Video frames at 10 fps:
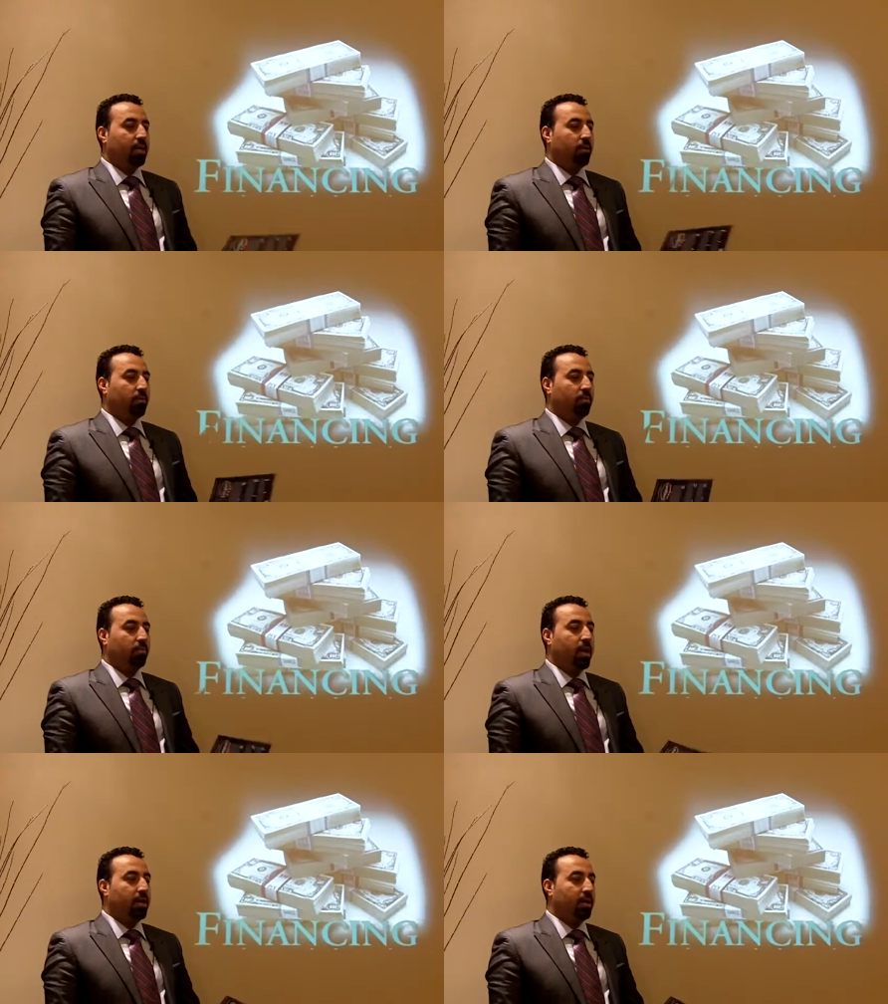uh, your
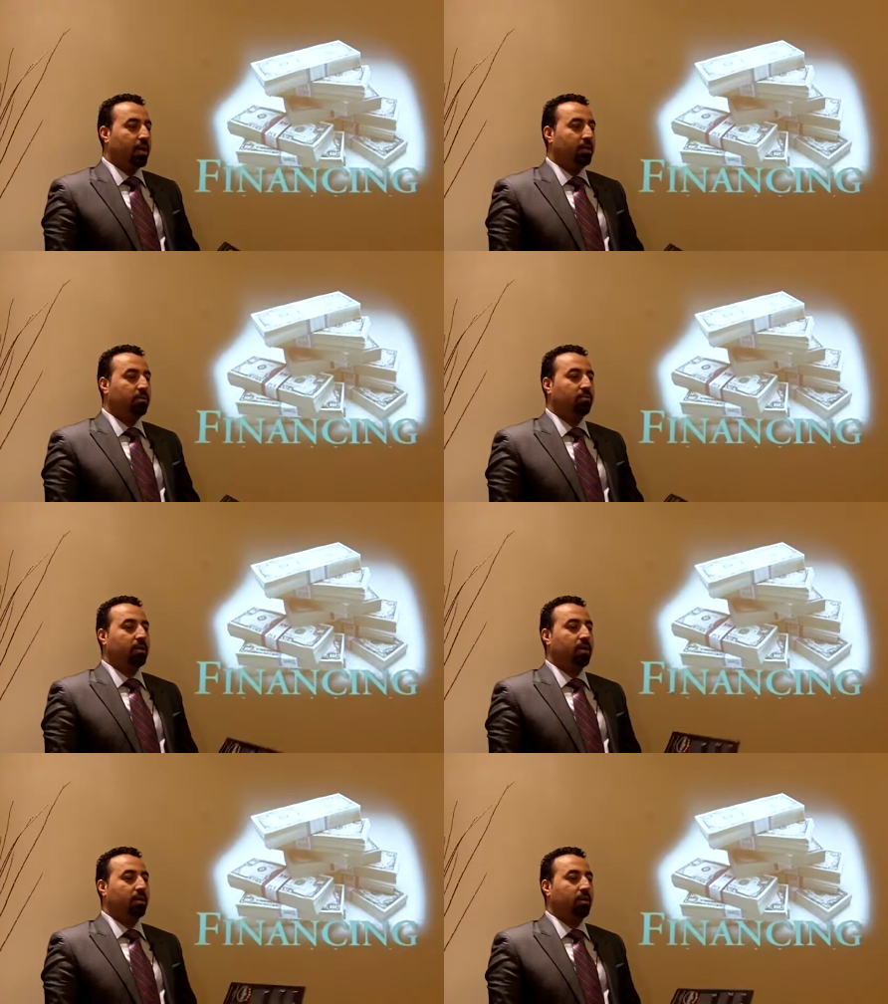buyer
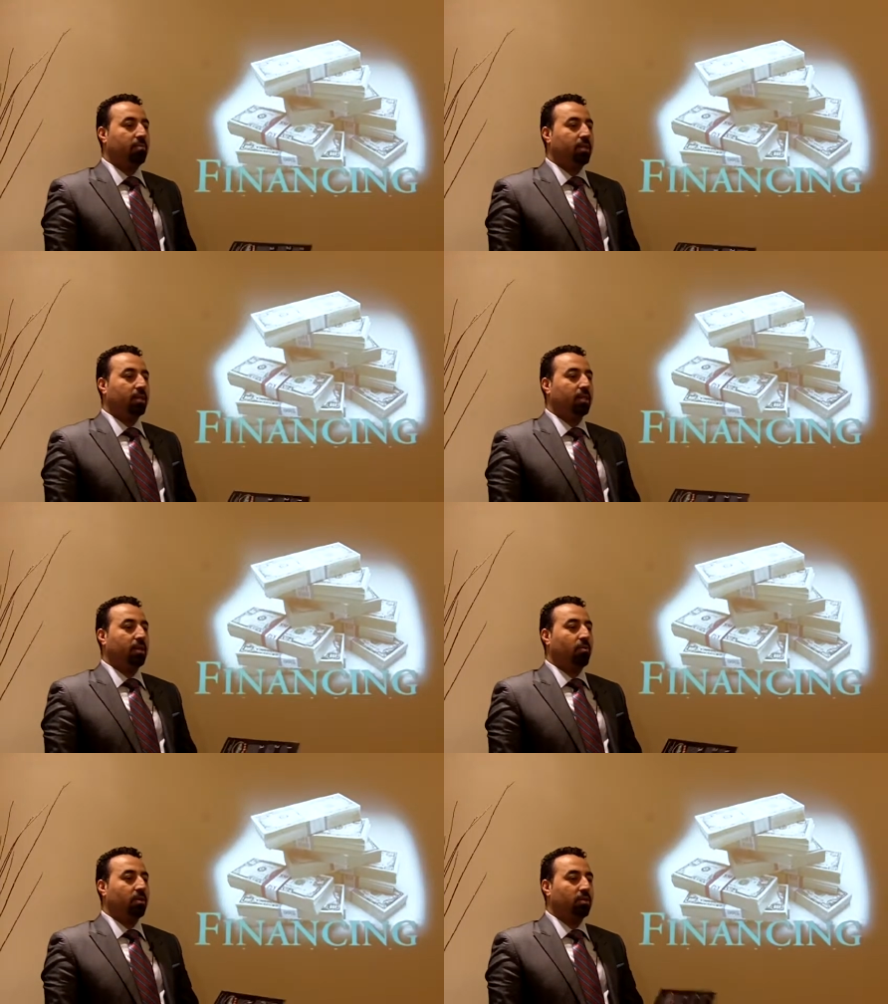agency agreement
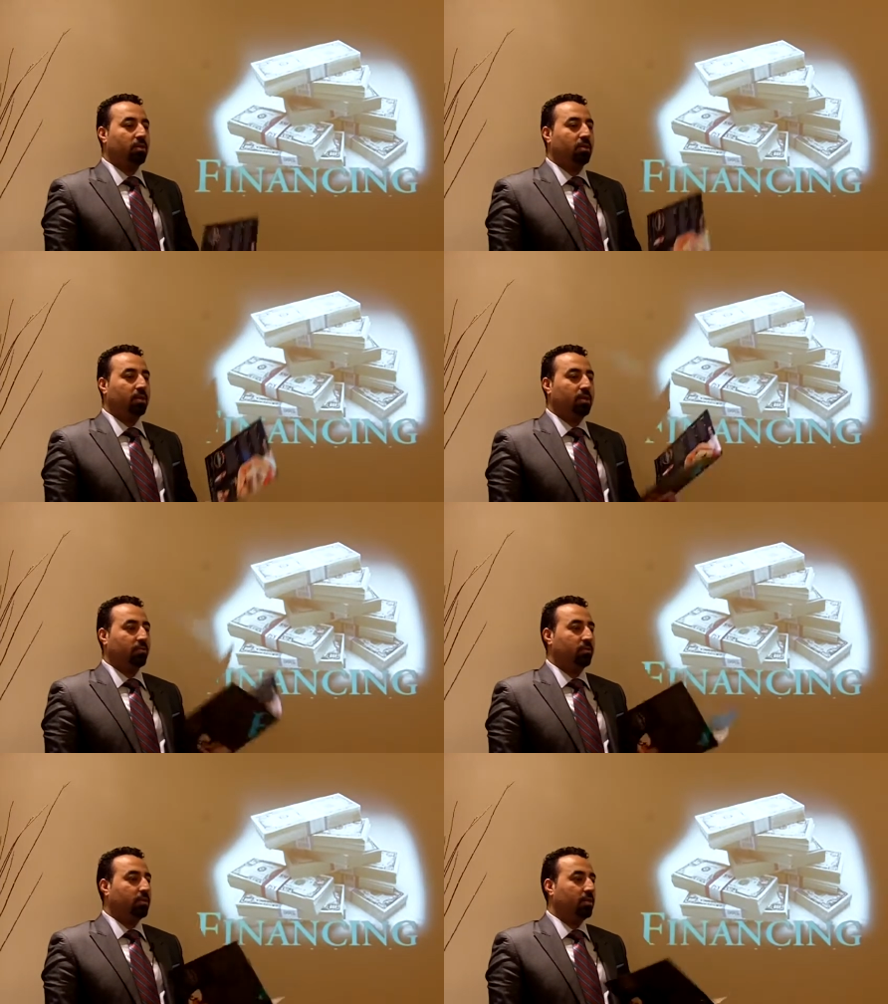and the questionnaire
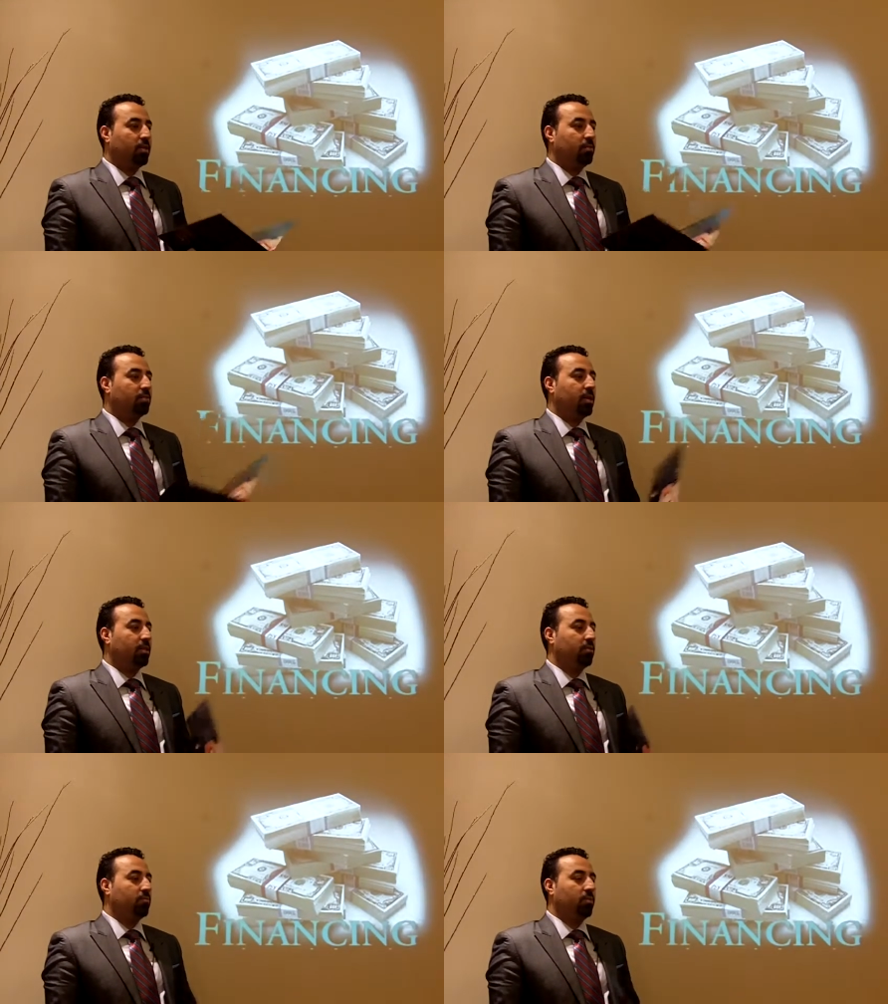inserted
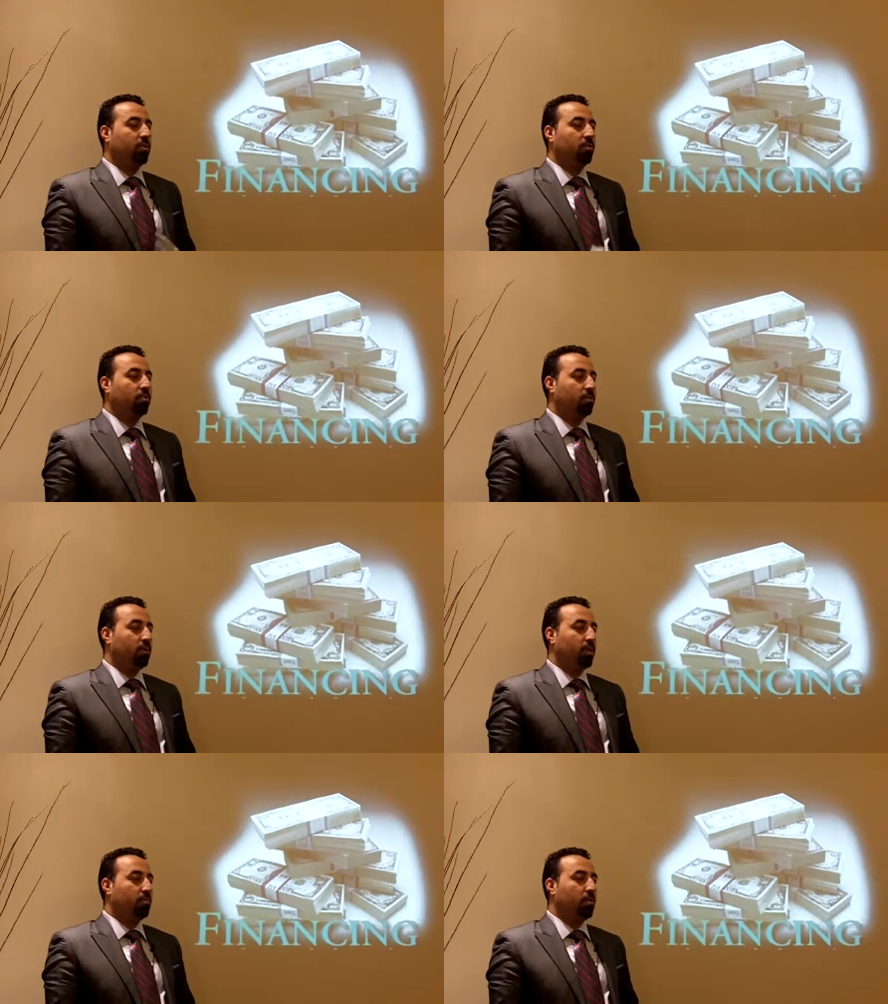inside this when you go to
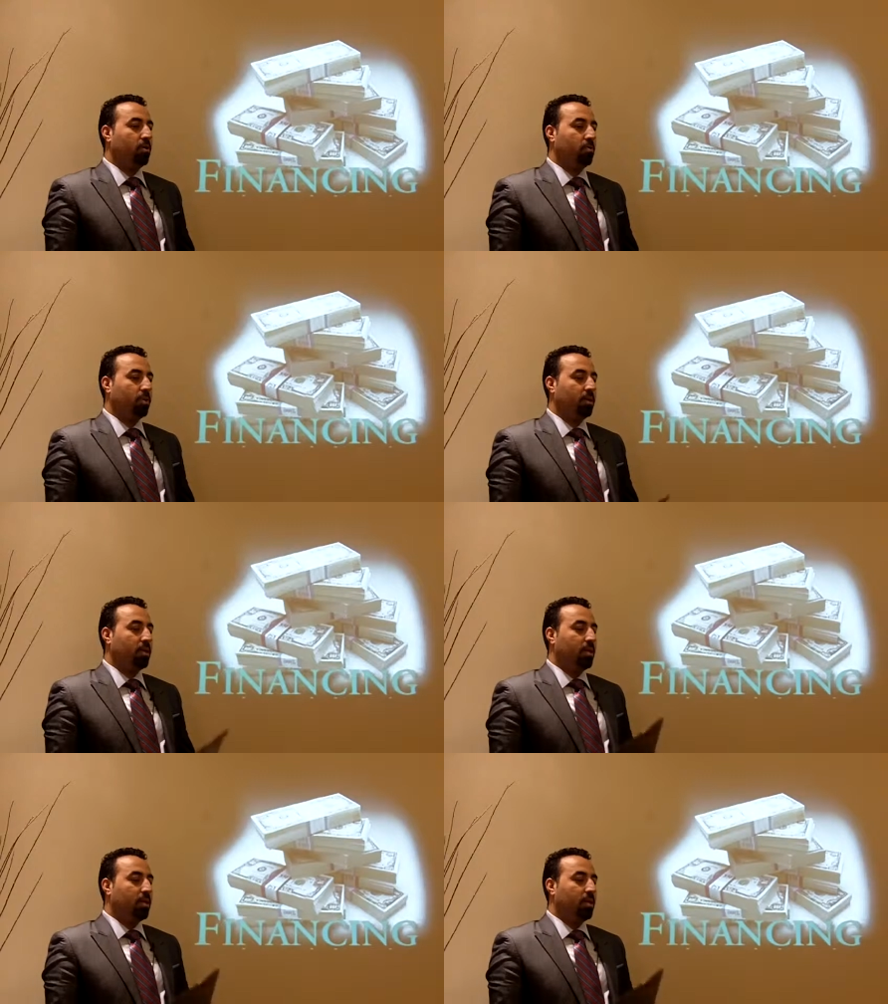the appointment.